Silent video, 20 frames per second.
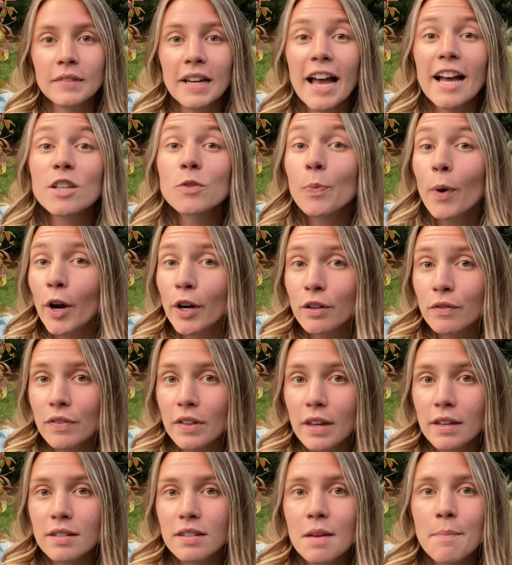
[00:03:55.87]
As part of
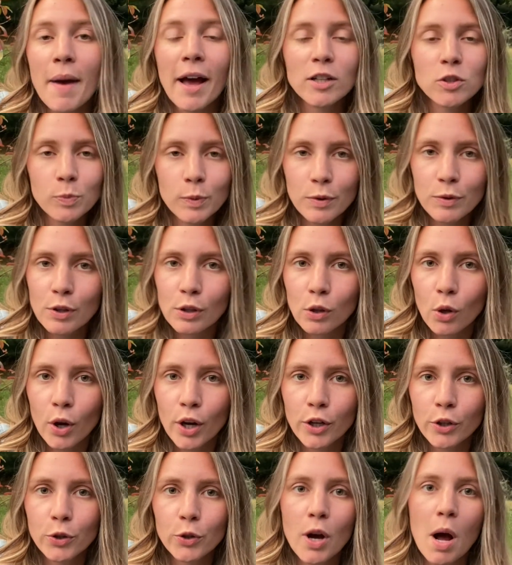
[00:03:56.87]
this, they matched me with a
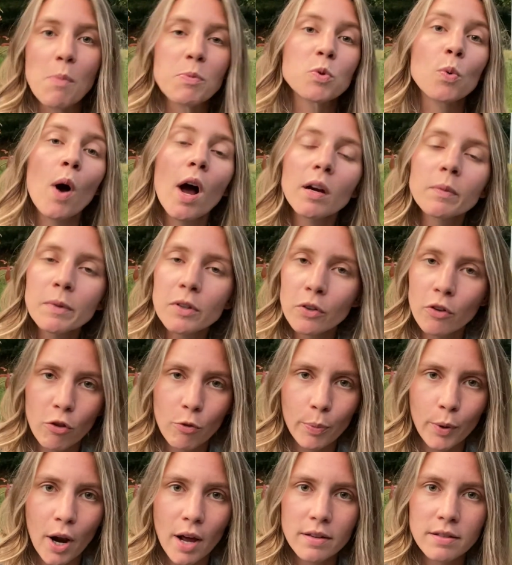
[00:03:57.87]
lawyer who helped walk me through the
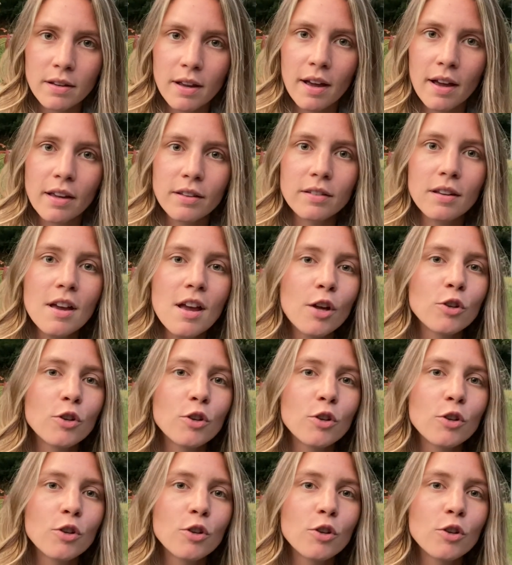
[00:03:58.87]
process,